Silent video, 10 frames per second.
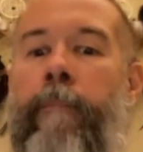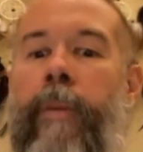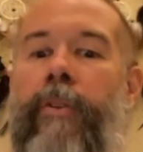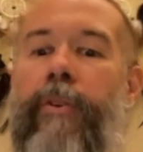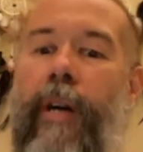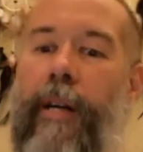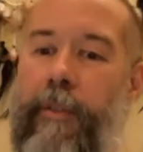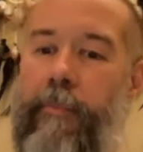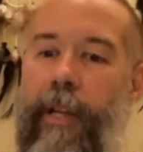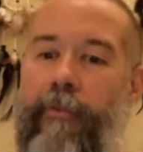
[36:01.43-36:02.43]
So
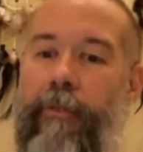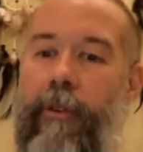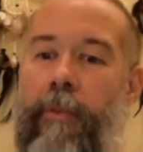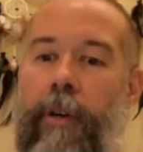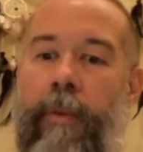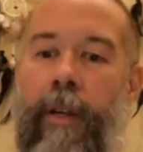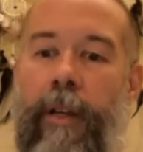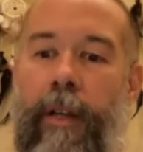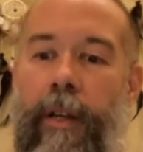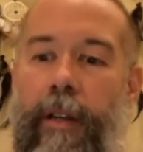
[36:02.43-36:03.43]
contemplate for a moment
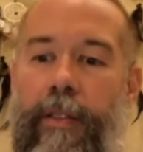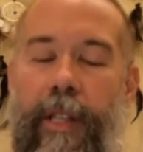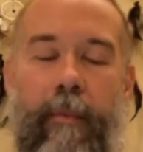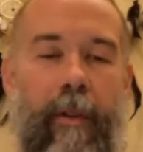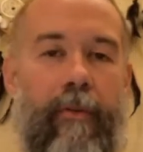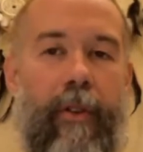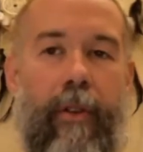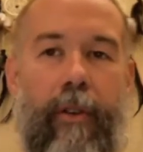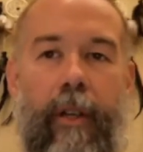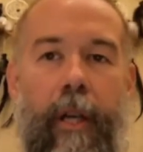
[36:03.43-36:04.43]
some of
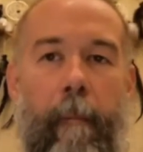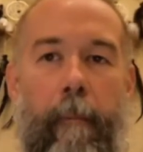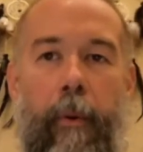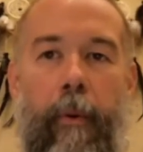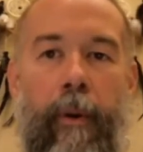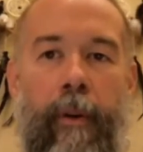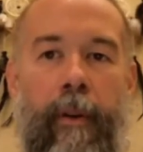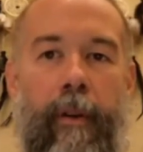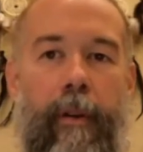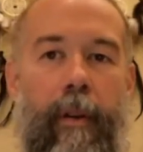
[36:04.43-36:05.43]
your important